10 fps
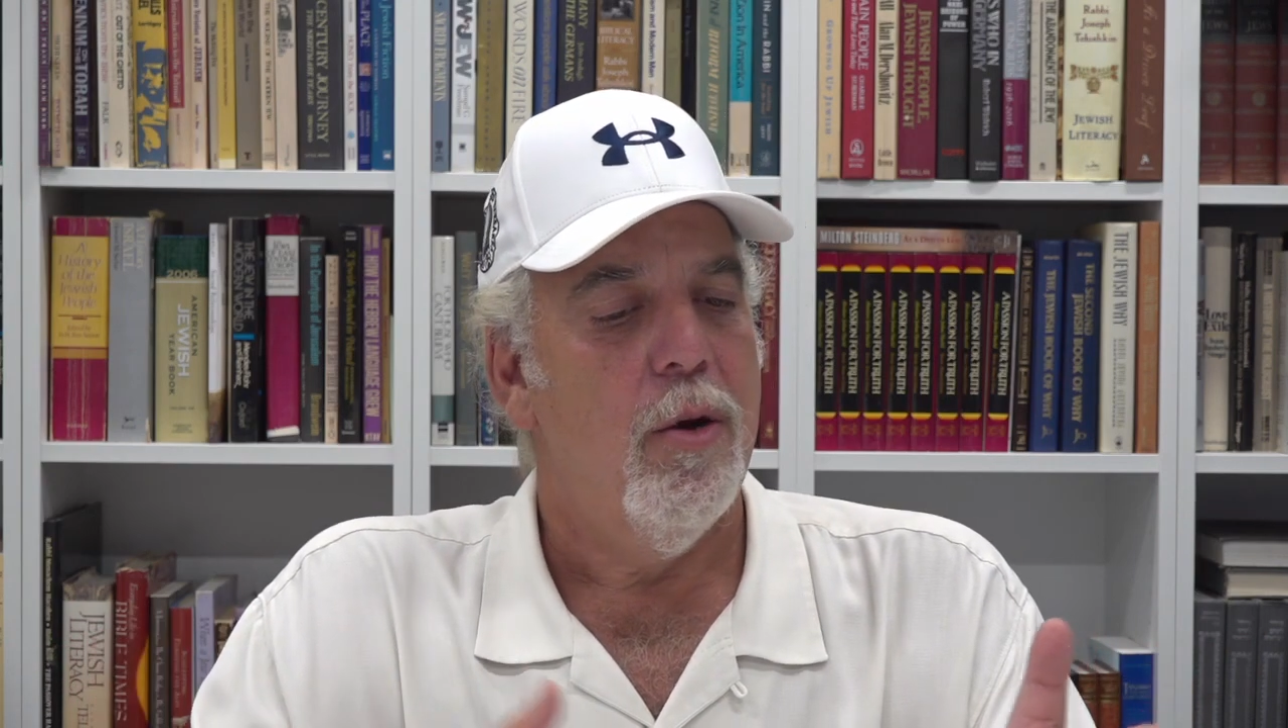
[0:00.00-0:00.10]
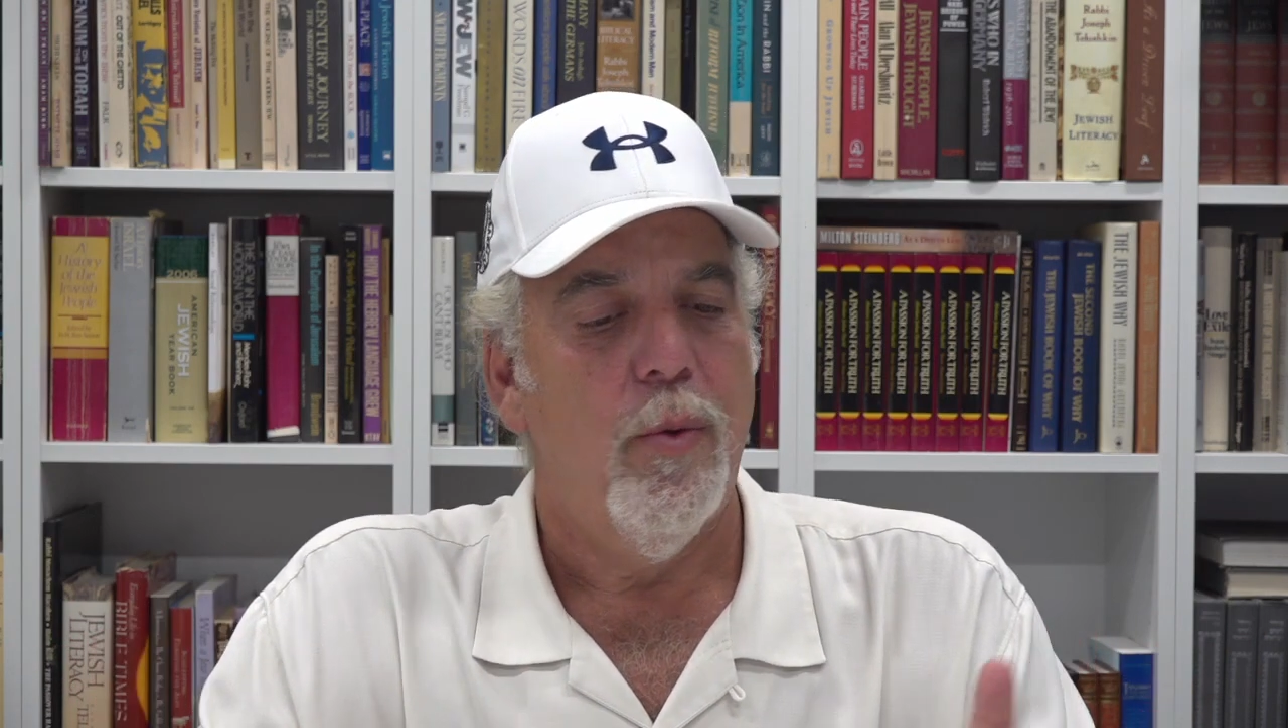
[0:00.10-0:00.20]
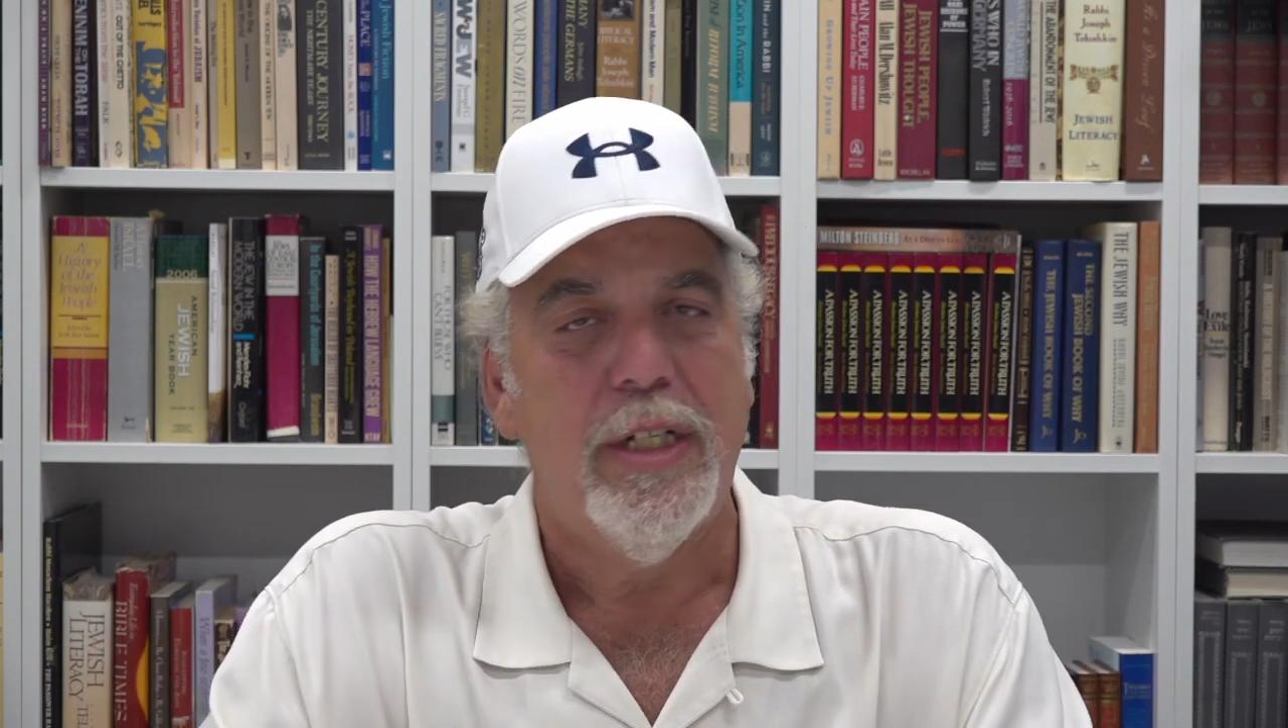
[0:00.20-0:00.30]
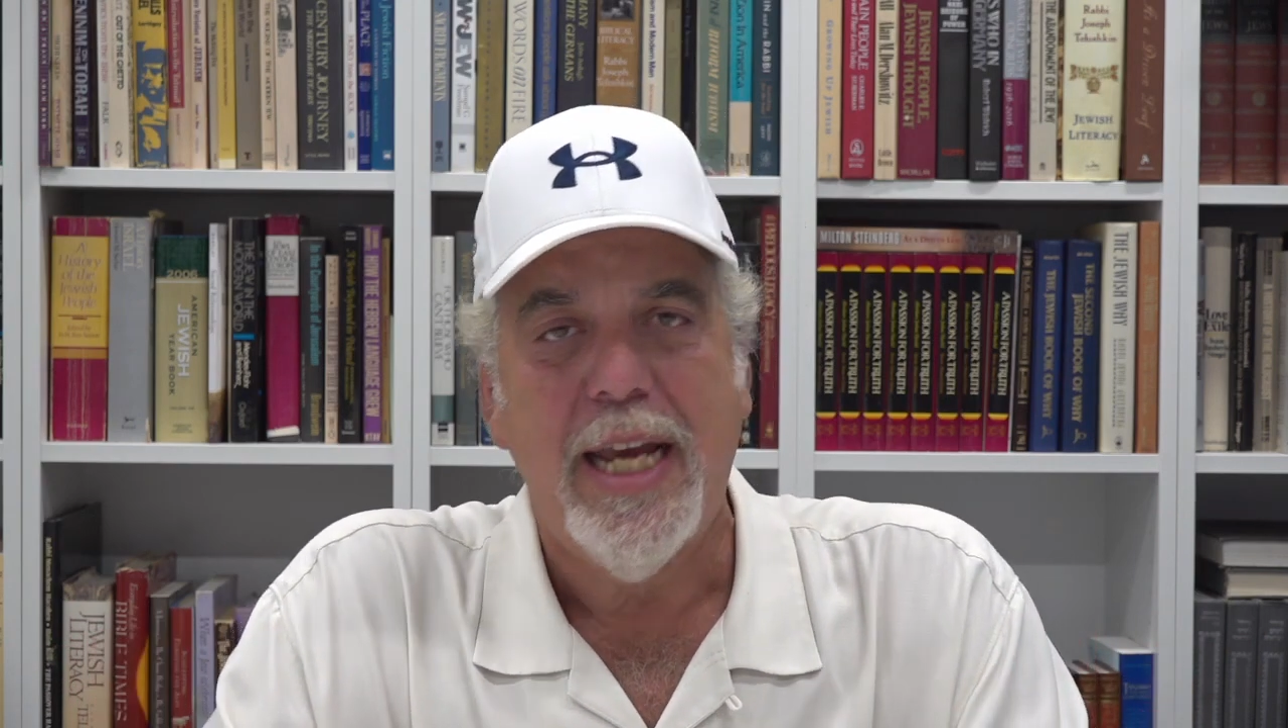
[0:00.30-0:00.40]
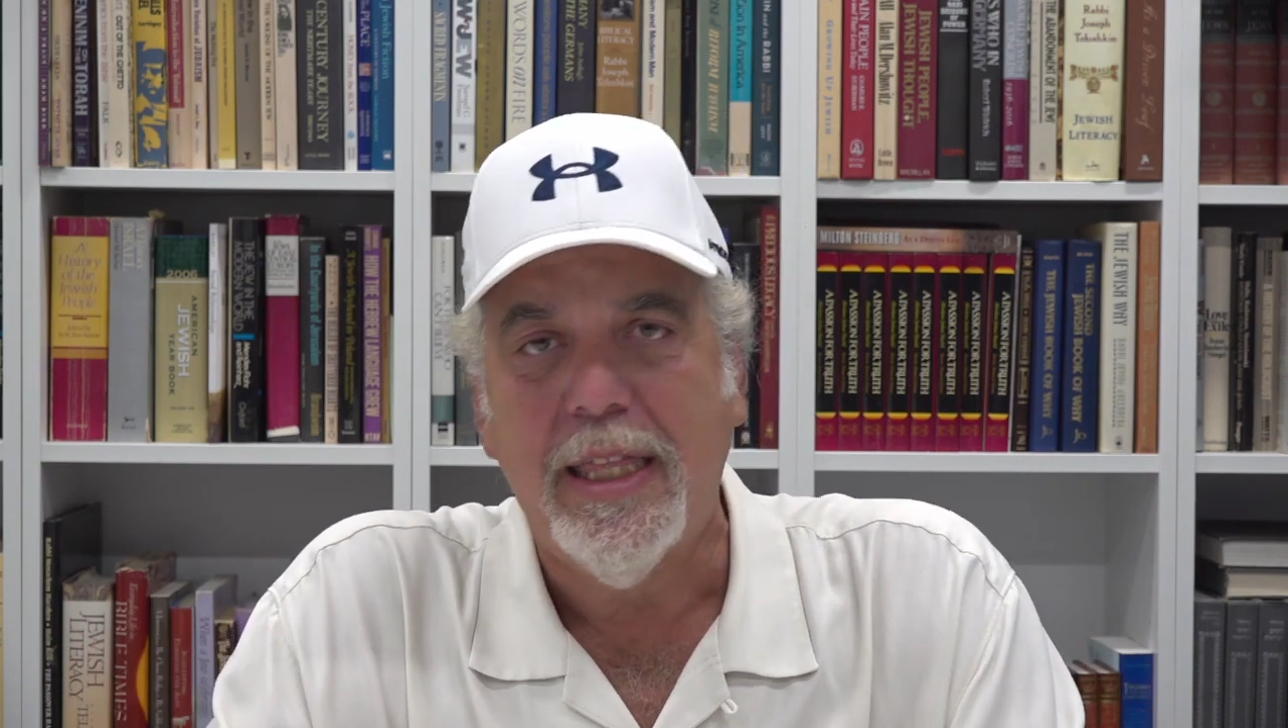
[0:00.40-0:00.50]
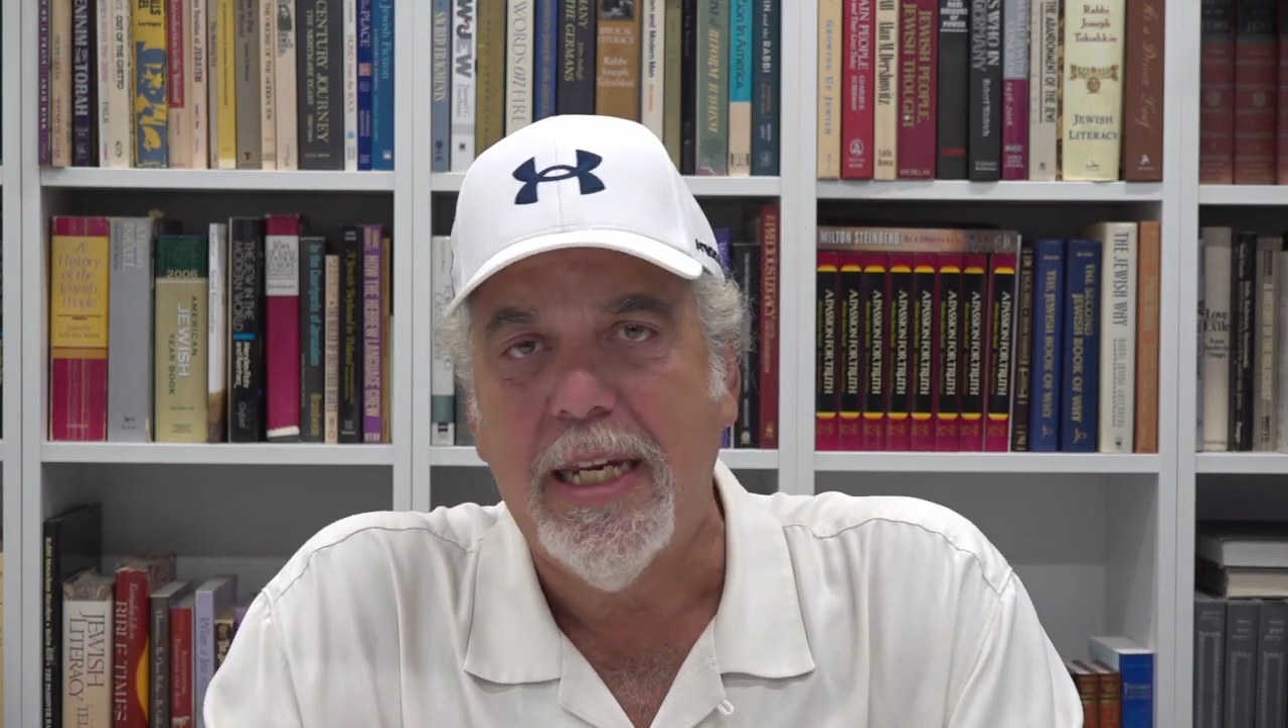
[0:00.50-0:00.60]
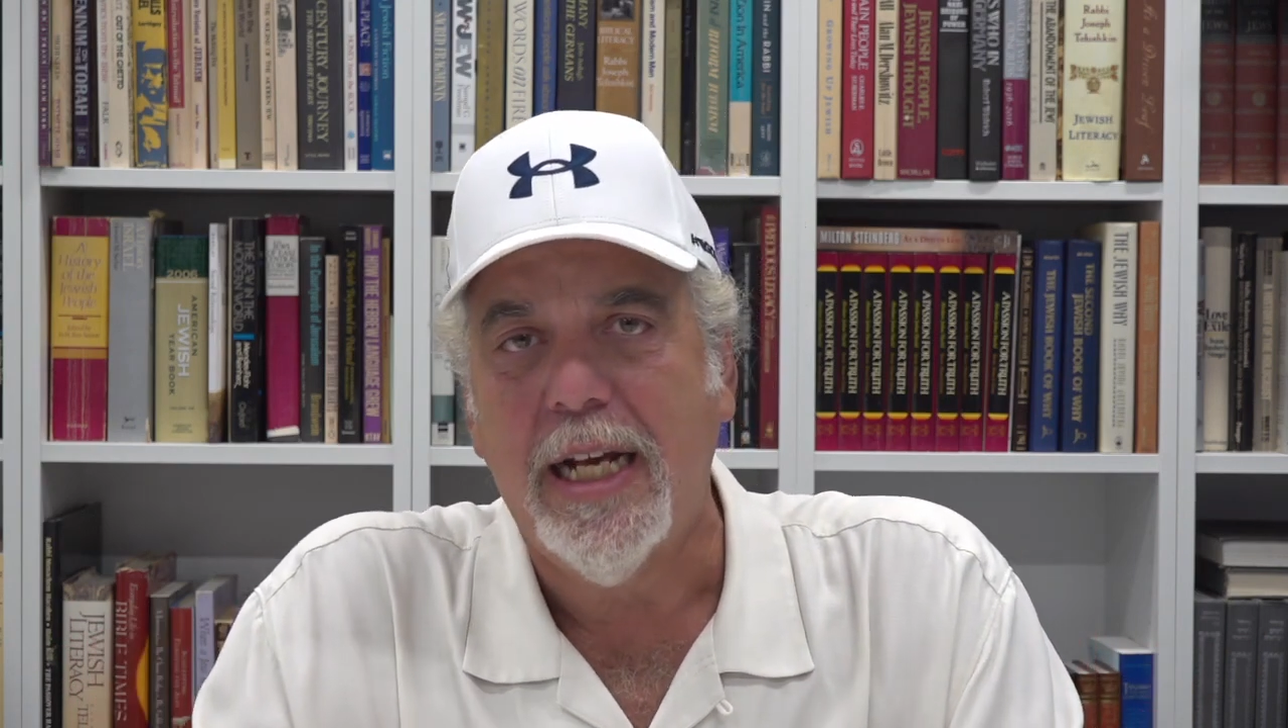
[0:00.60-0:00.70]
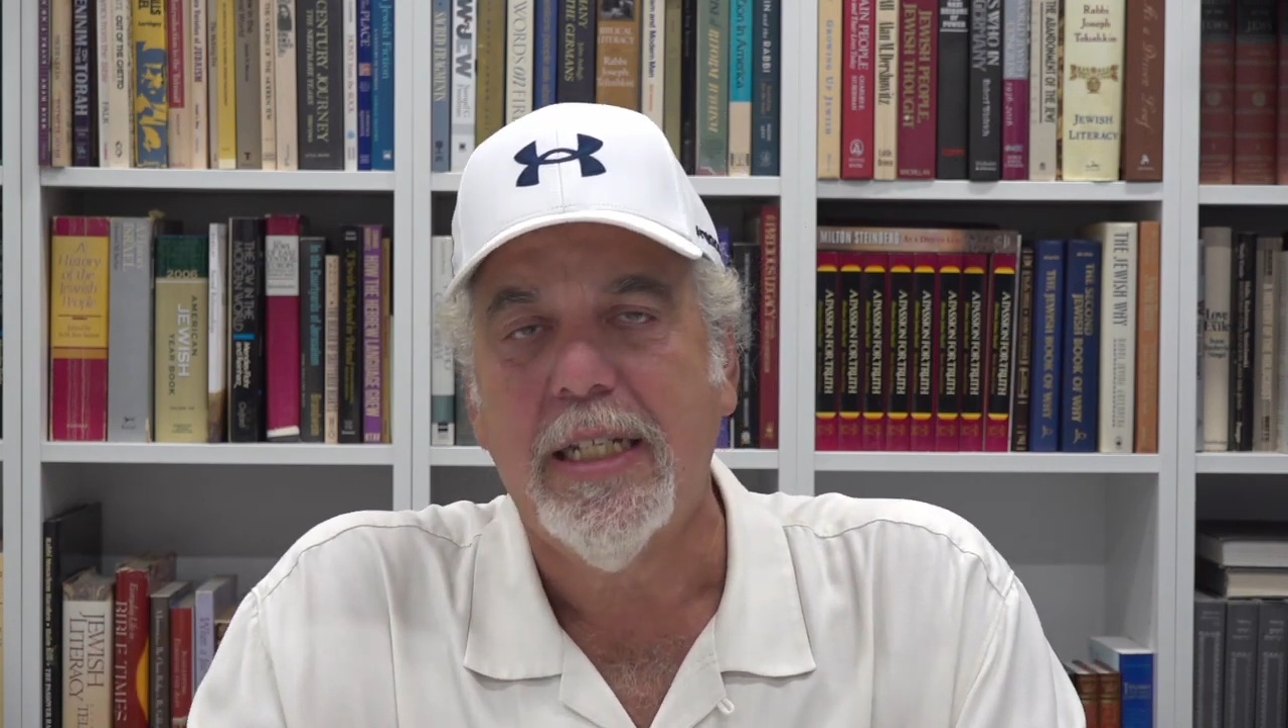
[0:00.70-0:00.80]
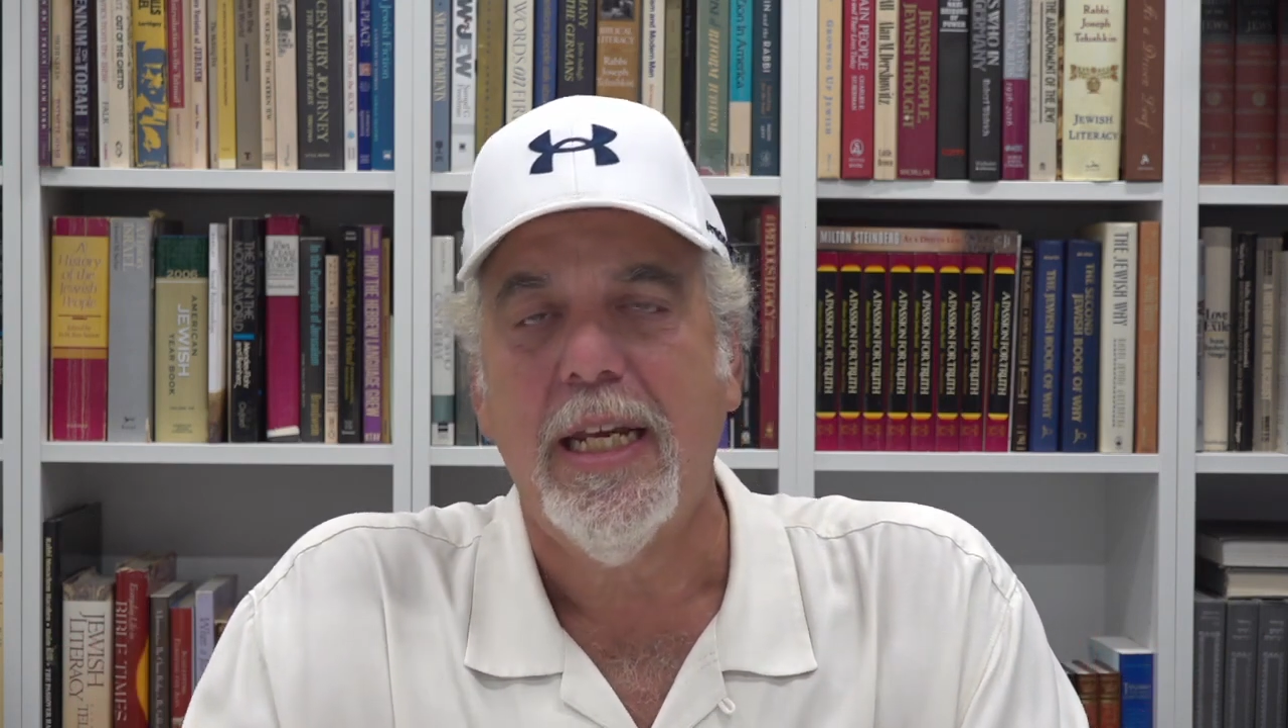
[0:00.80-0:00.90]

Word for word: we take the next